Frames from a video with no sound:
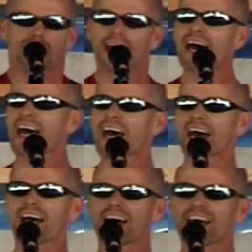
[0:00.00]

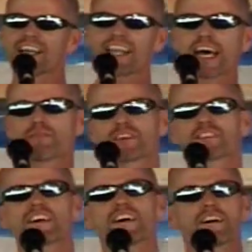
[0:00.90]
I never
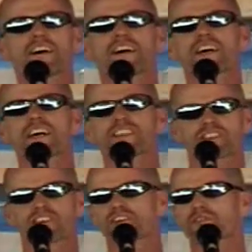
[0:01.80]

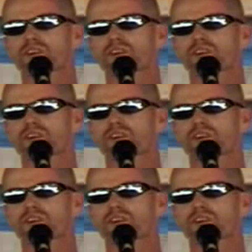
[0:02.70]
touched a